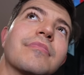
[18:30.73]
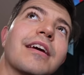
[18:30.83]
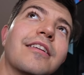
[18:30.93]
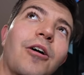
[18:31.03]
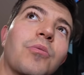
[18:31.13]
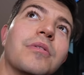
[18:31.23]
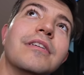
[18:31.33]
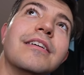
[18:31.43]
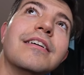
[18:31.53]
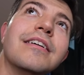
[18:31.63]
No.
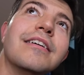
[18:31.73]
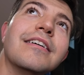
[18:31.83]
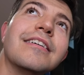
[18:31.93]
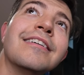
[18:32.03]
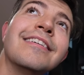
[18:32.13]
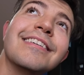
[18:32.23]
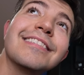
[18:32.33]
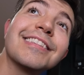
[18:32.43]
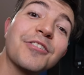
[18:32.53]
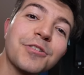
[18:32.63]
Money?
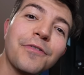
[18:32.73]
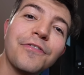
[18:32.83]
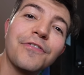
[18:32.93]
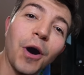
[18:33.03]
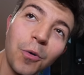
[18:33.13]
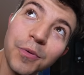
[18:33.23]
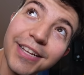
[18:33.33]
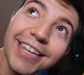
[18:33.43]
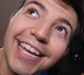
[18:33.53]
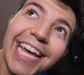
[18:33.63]
There's a phone
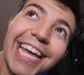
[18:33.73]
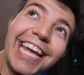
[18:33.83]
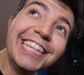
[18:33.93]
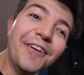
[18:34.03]
in the